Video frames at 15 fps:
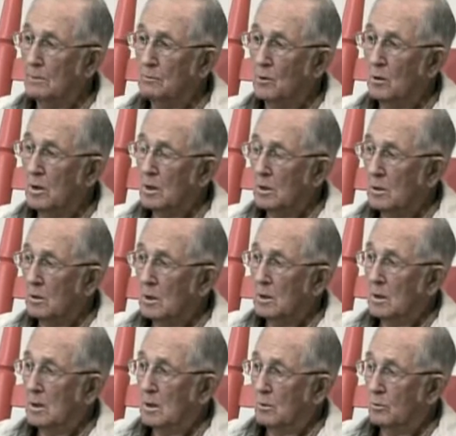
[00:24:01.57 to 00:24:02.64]
up
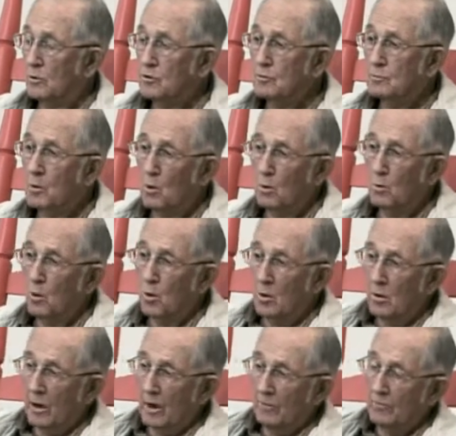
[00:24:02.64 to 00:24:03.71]
when you pour
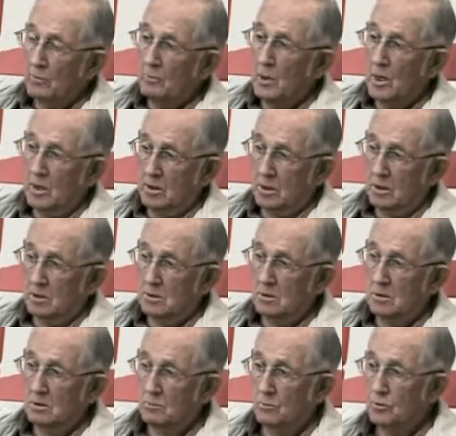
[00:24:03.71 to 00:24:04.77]
water out of a bucket,
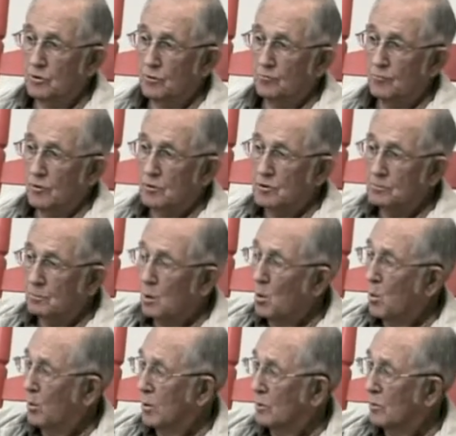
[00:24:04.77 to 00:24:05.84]
when you first
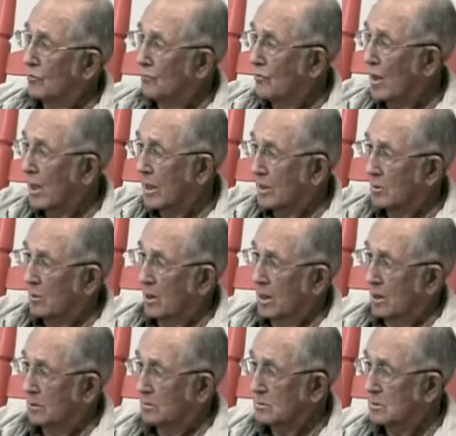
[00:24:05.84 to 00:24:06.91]
pour it on flat
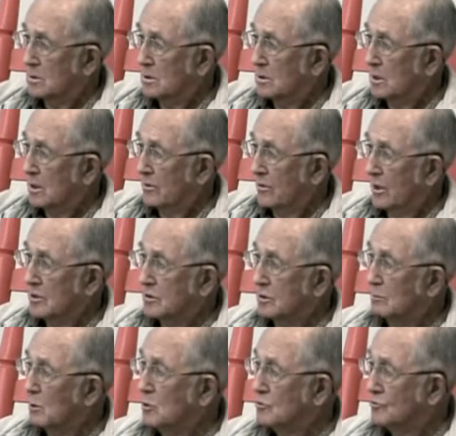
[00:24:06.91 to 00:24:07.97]
ground, that's
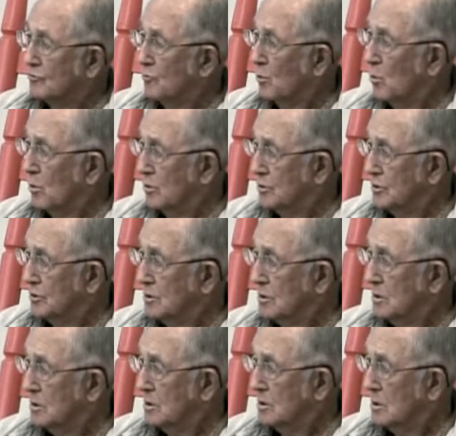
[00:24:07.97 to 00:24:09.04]
the most
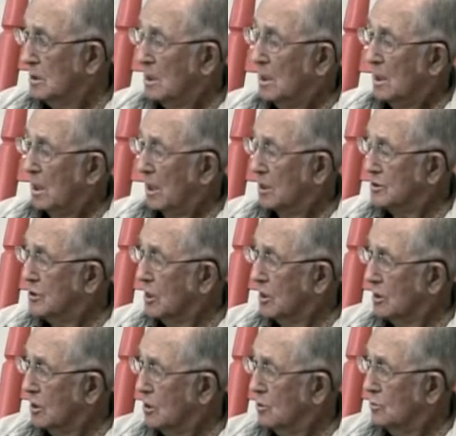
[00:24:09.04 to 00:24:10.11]
force. As
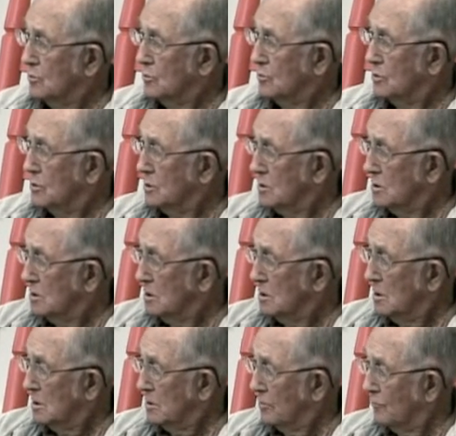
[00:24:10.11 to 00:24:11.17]
it goes,
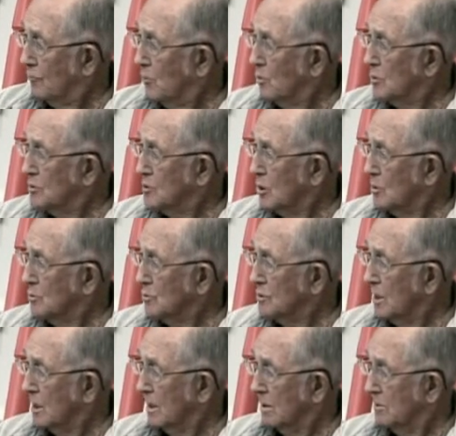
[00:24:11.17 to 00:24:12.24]
the force slows
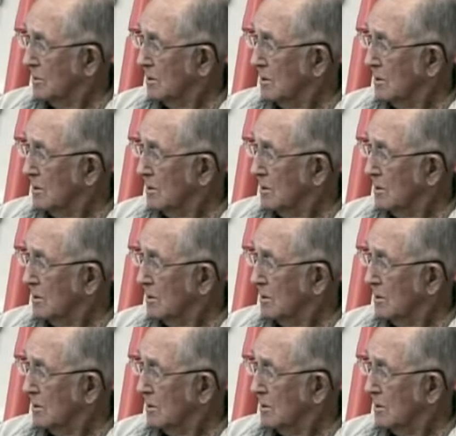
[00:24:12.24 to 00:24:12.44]
down.